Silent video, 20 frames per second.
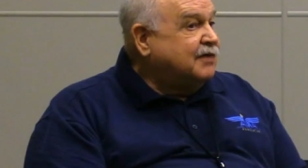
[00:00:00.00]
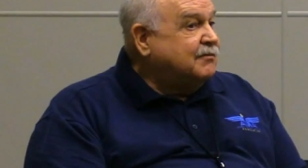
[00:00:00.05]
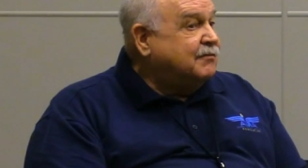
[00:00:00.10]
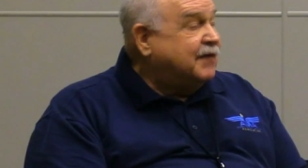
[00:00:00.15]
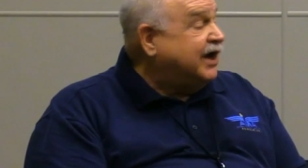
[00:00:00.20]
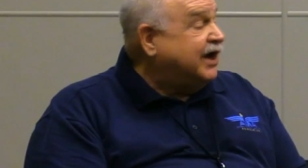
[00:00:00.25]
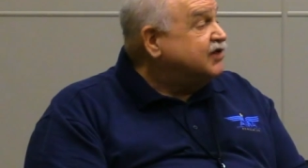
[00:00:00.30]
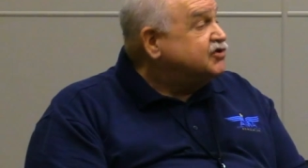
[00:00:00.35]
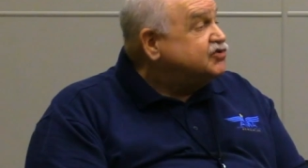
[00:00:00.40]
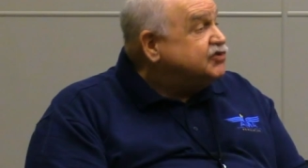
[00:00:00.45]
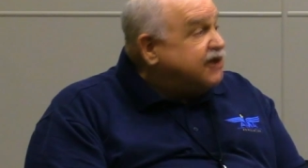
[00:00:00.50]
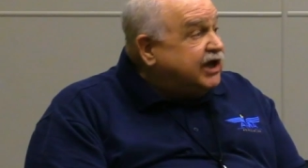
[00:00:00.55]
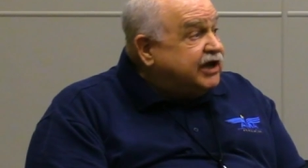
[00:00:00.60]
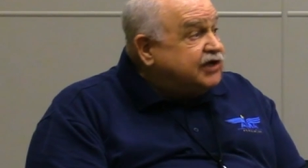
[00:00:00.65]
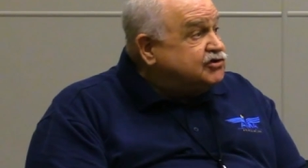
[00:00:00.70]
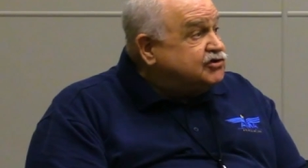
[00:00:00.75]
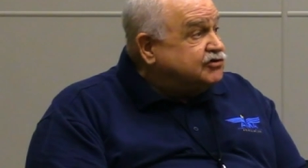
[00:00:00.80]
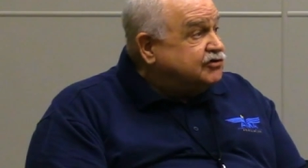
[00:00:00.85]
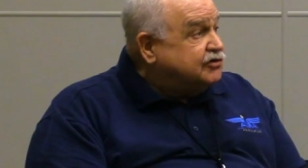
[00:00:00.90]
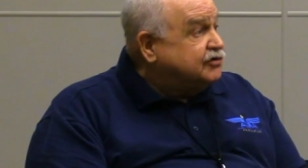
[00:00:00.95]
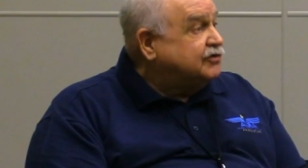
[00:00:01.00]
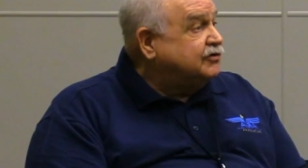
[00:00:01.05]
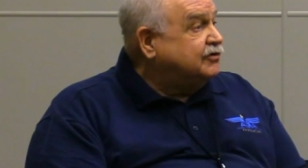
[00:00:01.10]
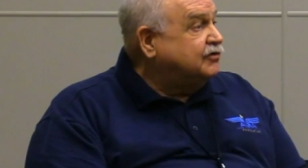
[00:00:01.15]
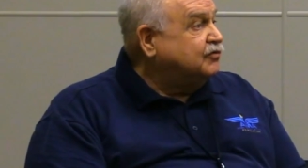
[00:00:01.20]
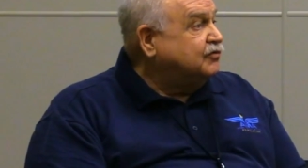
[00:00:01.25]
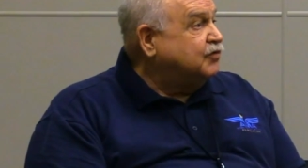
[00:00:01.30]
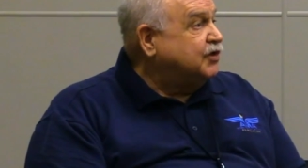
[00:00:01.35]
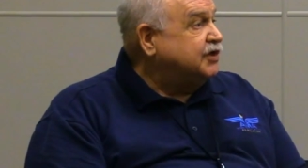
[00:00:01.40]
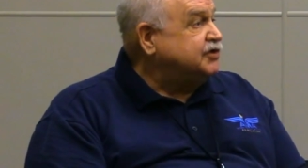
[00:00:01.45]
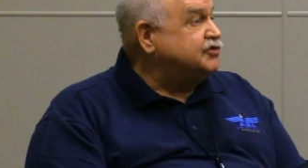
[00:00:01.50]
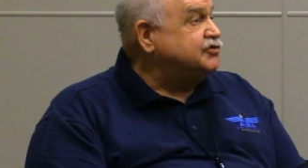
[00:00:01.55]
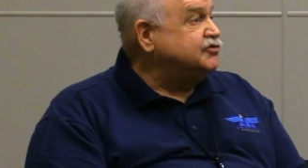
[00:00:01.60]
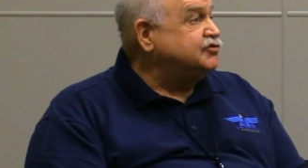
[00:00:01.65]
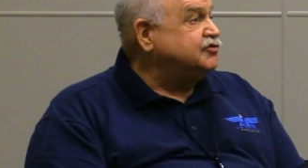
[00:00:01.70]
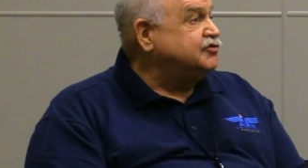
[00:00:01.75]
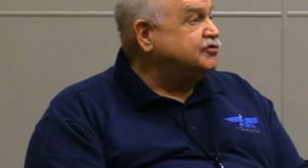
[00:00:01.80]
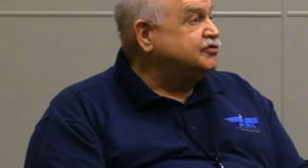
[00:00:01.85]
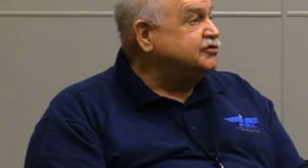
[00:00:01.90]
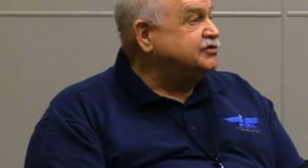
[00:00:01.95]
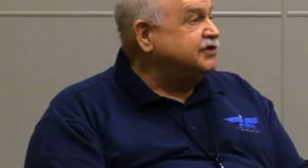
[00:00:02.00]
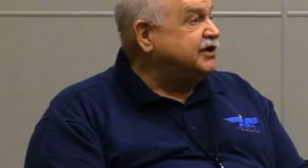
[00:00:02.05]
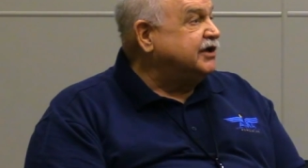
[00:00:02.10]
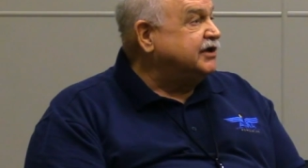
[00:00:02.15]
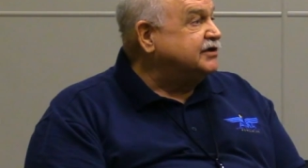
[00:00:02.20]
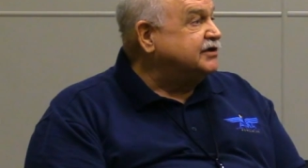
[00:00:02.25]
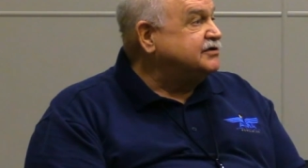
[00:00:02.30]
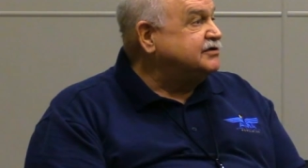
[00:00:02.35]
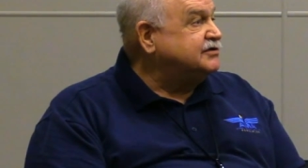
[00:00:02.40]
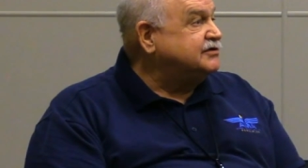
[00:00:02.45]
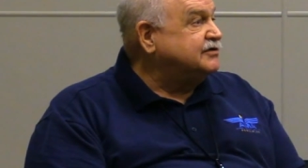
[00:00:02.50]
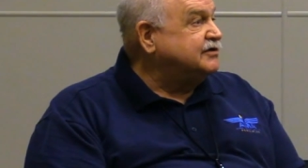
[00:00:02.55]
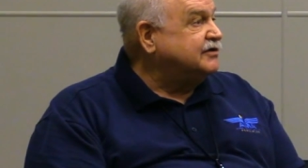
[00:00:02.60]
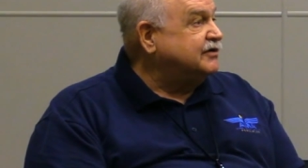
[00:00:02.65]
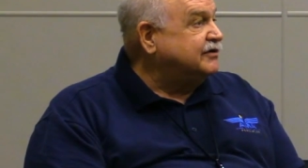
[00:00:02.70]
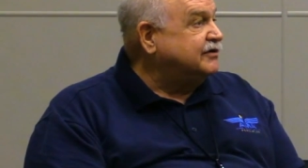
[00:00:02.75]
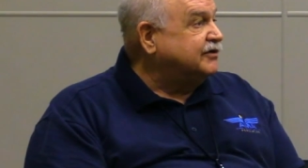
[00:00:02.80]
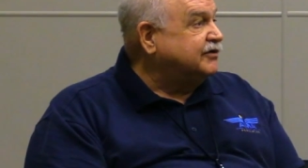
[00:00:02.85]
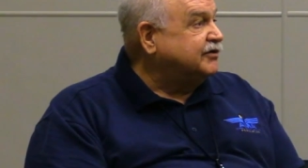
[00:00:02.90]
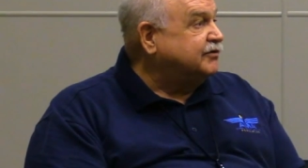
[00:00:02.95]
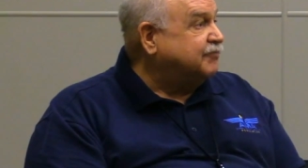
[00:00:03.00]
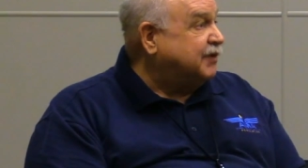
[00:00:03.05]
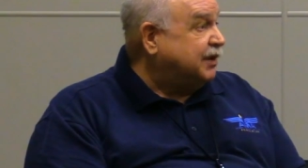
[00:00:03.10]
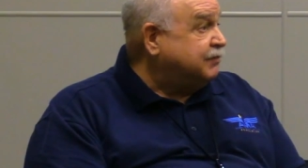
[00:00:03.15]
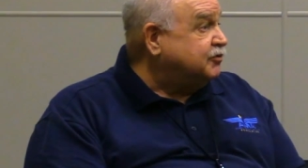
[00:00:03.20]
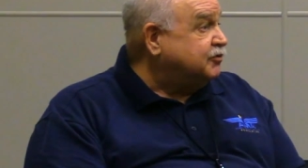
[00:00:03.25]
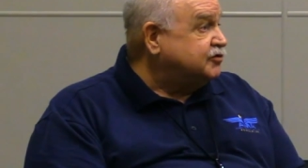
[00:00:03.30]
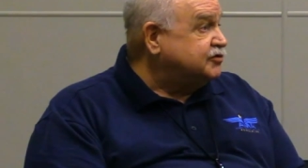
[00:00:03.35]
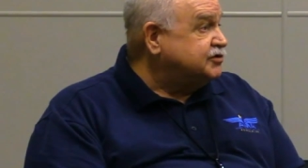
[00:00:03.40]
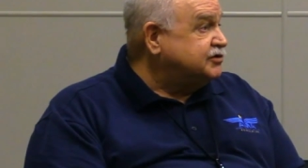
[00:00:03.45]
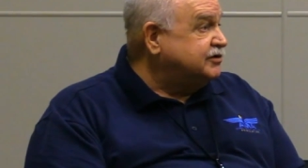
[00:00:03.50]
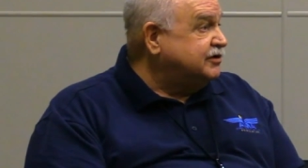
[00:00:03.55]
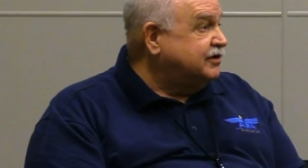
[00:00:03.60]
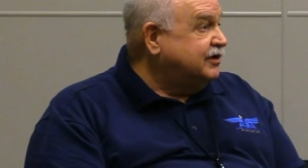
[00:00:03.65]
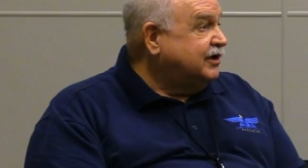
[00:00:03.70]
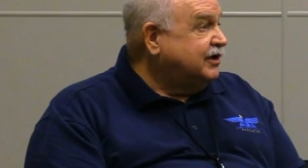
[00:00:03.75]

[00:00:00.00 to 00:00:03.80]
by its nature, registers its members.